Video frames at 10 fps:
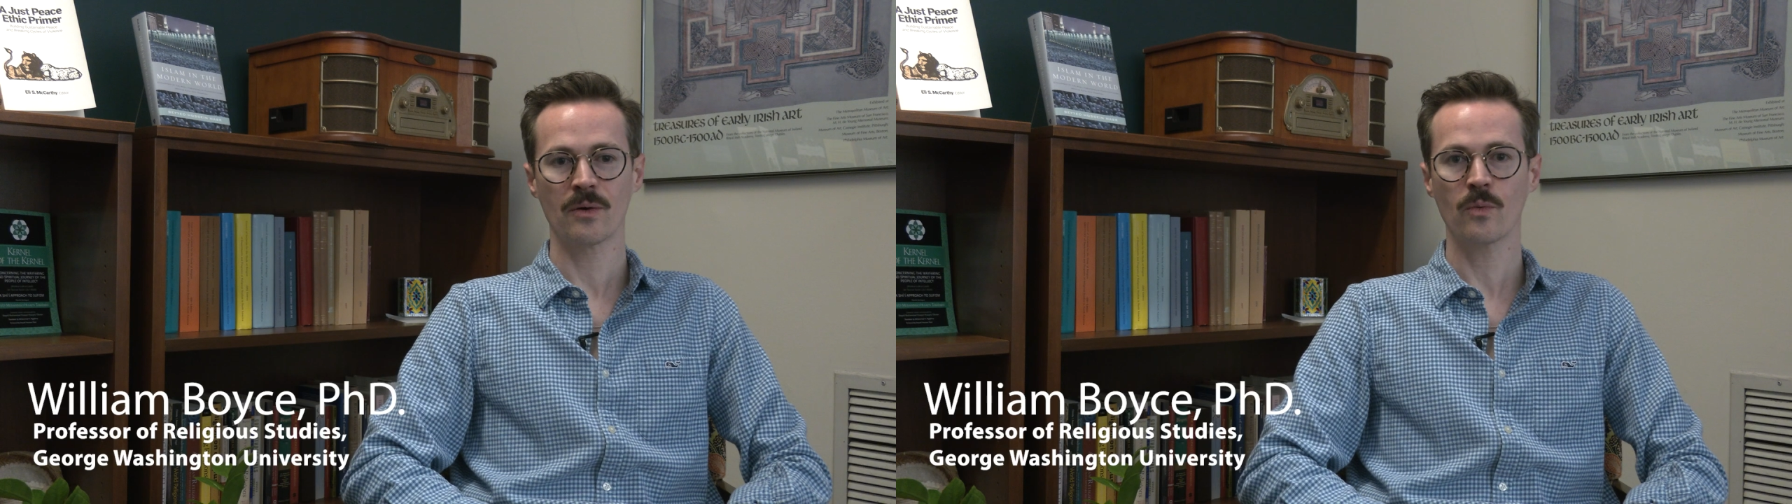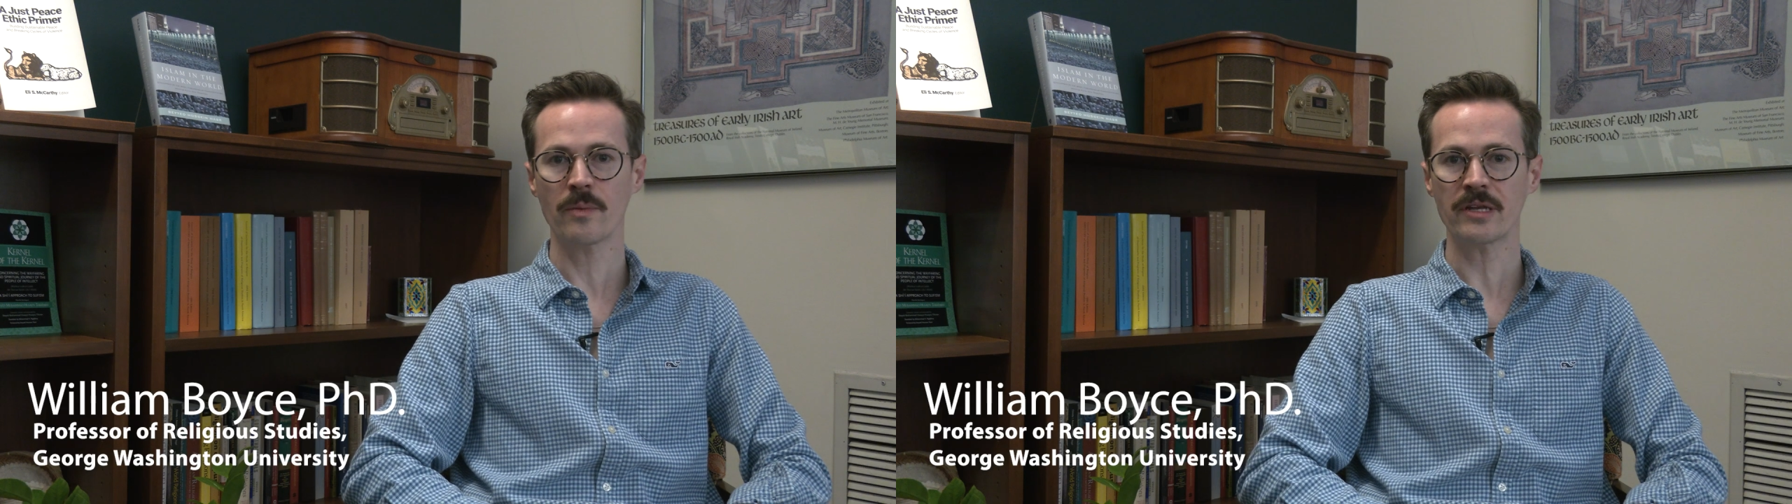
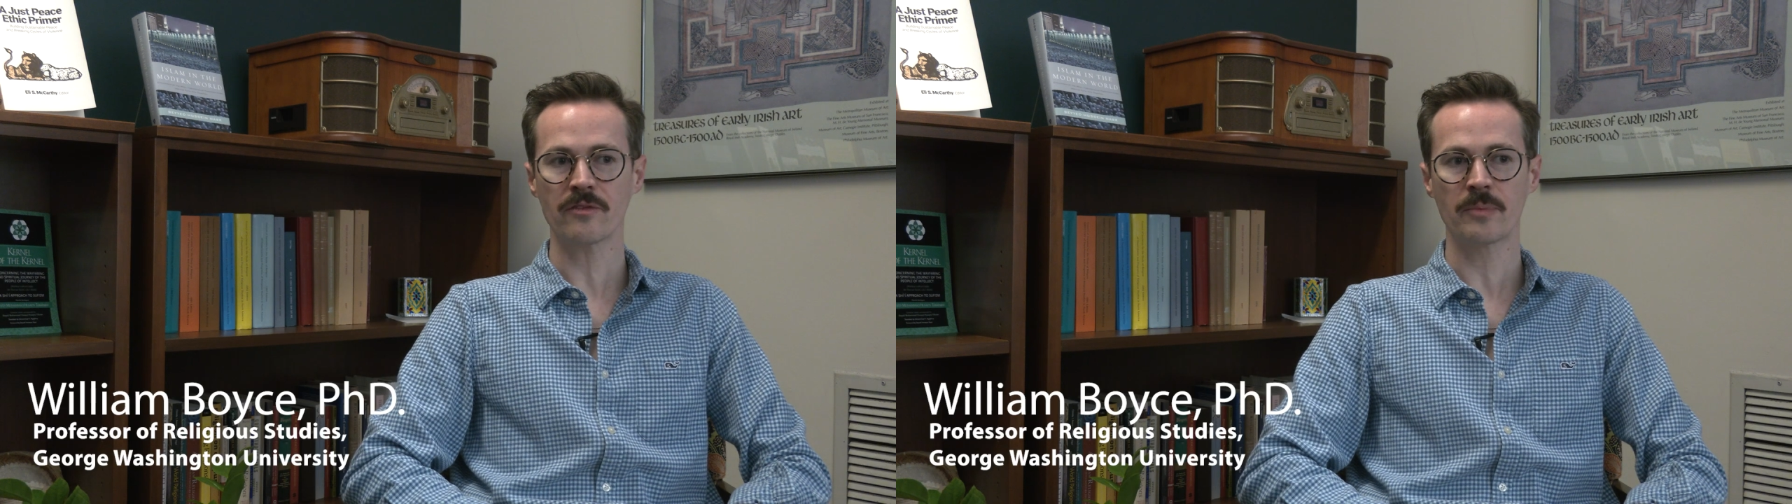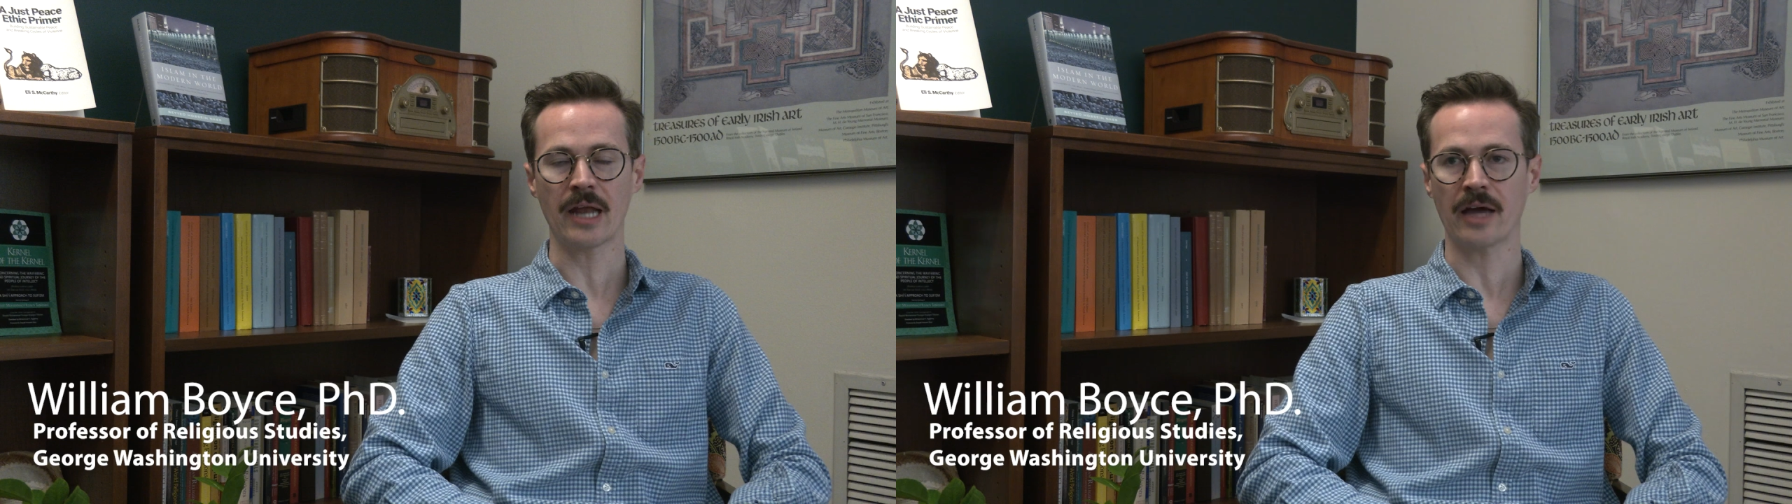Women
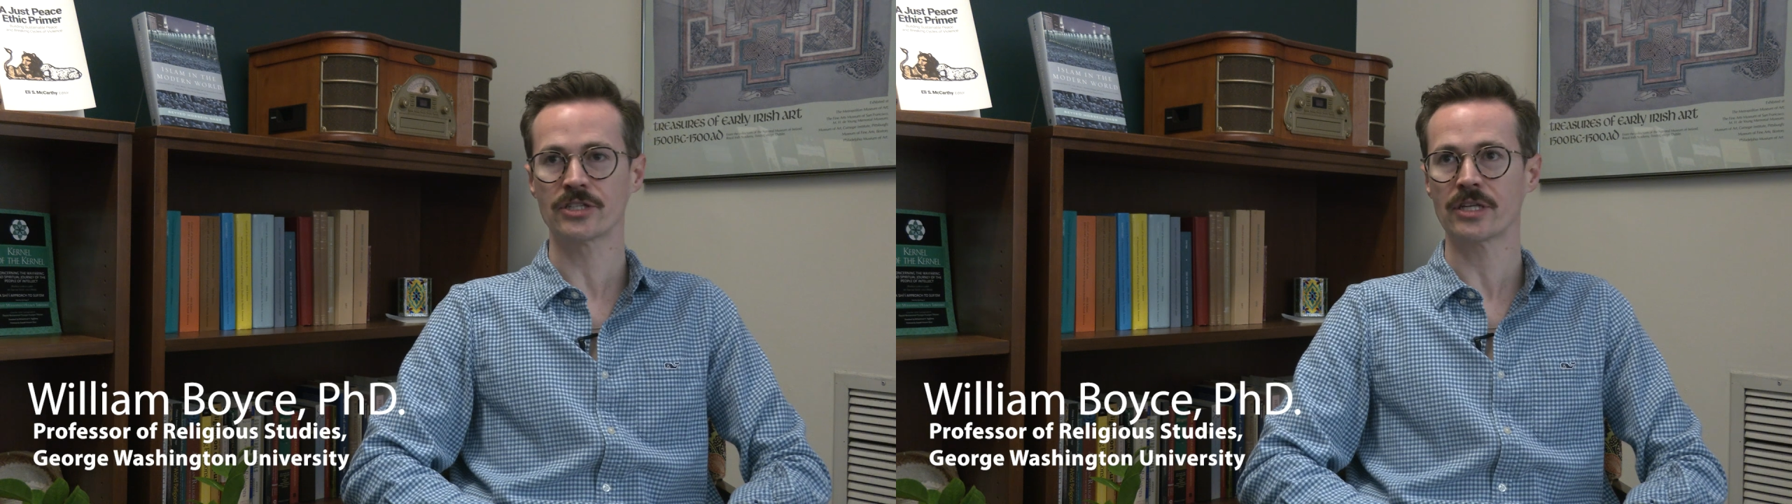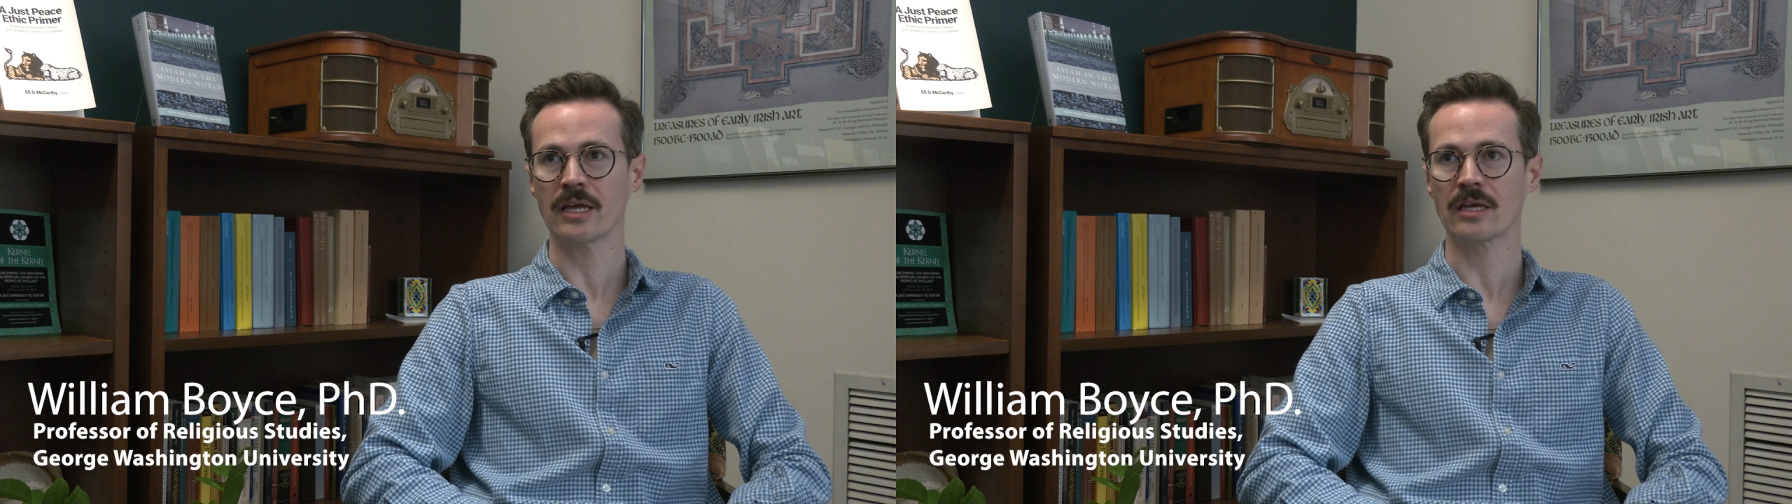have been
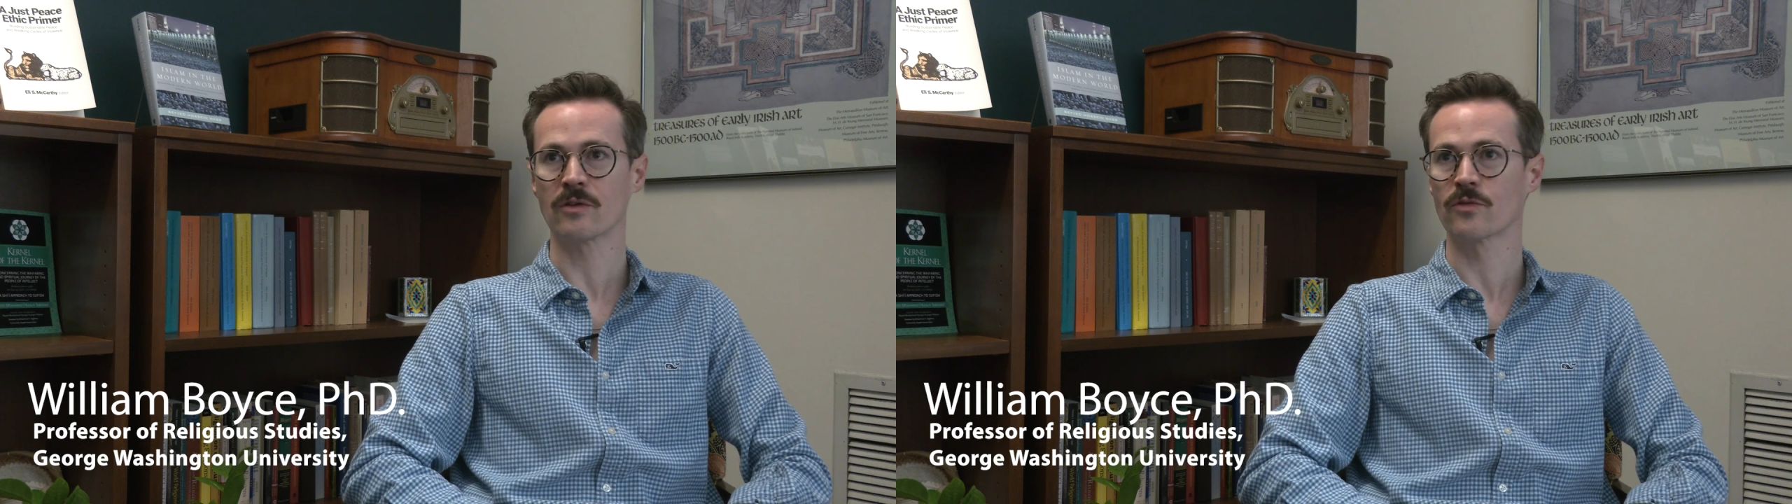agitating